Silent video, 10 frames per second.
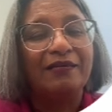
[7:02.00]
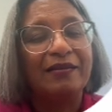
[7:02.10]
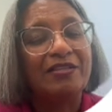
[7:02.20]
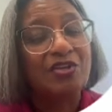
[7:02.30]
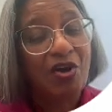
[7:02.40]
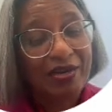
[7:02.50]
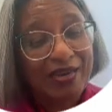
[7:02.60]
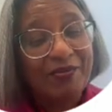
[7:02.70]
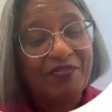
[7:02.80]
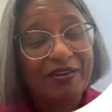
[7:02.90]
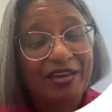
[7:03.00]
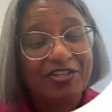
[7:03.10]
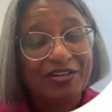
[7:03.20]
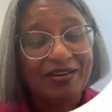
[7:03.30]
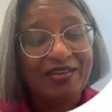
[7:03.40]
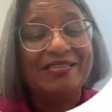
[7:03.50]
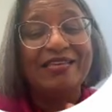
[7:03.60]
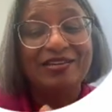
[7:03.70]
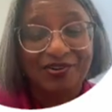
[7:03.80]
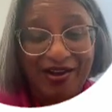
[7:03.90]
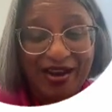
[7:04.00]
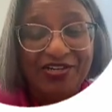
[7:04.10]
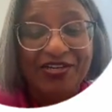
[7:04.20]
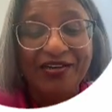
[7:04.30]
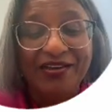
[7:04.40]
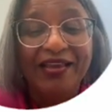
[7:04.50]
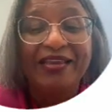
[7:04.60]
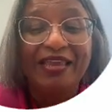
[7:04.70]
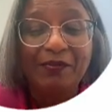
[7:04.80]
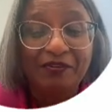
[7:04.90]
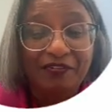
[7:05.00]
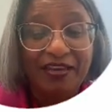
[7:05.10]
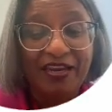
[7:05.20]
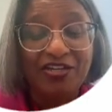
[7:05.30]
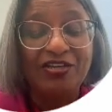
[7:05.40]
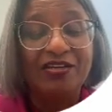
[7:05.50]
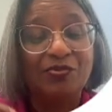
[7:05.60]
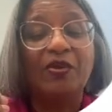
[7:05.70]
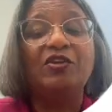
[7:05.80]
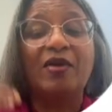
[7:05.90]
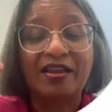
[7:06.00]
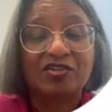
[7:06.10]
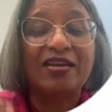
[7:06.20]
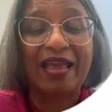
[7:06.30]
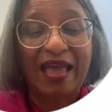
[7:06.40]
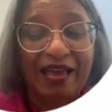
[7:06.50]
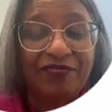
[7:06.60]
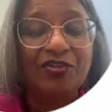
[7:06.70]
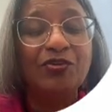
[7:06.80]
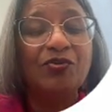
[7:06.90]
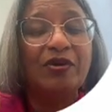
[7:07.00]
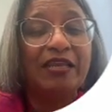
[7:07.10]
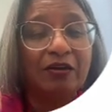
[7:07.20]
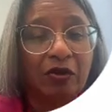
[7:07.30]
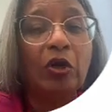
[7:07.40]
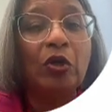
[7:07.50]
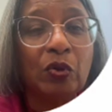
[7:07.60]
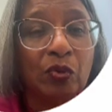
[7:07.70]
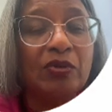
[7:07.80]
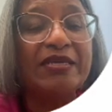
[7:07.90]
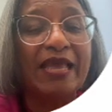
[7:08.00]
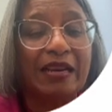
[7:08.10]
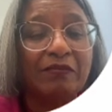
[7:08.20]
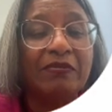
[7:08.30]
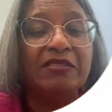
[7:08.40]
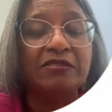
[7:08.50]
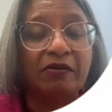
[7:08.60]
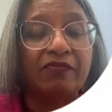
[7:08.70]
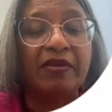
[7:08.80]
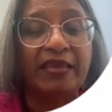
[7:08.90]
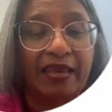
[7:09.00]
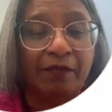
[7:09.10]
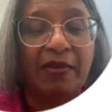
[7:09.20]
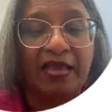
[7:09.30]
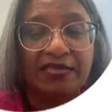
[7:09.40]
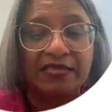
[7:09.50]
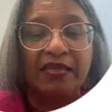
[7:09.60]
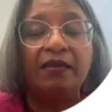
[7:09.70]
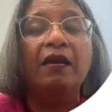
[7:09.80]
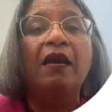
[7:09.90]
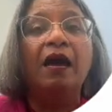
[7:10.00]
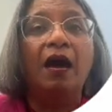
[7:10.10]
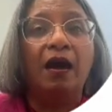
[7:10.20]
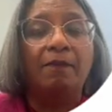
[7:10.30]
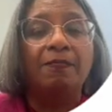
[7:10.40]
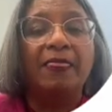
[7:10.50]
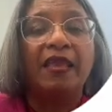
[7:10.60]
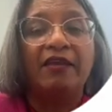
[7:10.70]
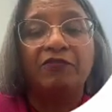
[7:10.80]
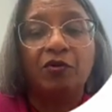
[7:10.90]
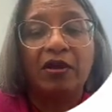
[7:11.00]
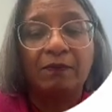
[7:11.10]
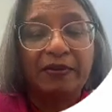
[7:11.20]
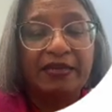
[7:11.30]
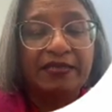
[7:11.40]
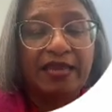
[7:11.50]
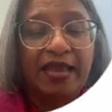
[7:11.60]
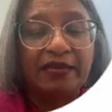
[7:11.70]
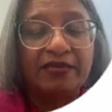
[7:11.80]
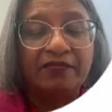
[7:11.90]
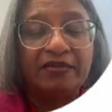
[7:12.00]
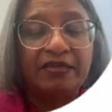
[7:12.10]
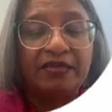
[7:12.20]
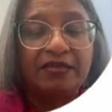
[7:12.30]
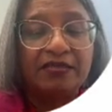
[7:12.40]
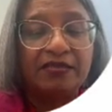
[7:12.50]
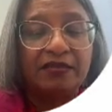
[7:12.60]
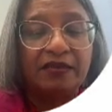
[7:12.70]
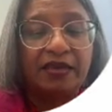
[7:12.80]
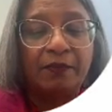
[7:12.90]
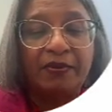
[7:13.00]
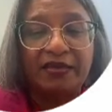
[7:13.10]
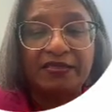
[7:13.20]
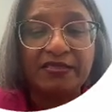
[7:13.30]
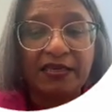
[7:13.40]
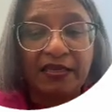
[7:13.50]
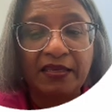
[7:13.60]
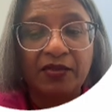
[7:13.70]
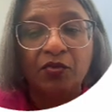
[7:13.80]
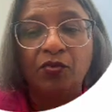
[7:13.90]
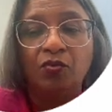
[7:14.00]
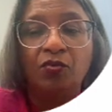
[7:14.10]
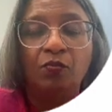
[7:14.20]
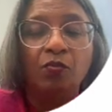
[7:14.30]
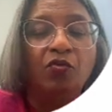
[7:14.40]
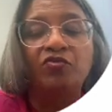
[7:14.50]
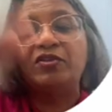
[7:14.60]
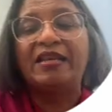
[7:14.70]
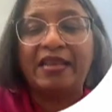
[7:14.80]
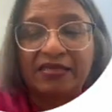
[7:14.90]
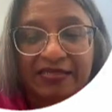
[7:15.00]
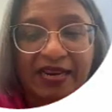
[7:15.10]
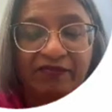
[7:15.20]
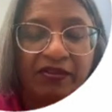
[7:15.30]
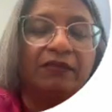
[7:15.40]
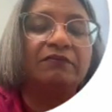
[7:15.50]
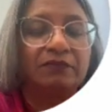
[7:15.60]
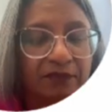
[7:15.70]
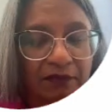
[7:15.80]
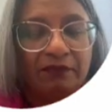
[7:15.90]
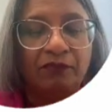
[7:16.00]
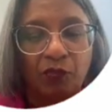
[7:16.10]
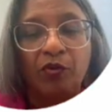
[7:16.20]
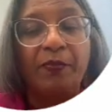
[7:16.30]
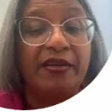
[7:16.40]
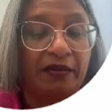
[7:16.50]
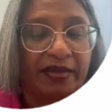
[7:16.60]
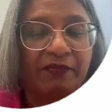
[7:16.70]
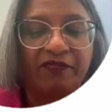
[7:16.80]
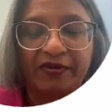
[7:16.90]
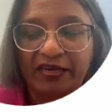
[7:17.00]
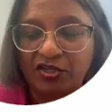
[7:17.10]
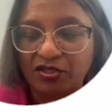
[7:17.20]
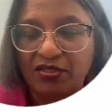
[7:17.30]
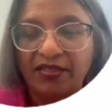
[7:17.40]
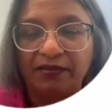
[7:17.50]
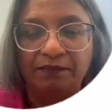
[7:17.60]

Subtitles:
it's not gamification, it's interaction. Gamification is when you actually have to include elements of a game, as in if you complete activities A, B, and C, you move to the next level, would be a gamification thing.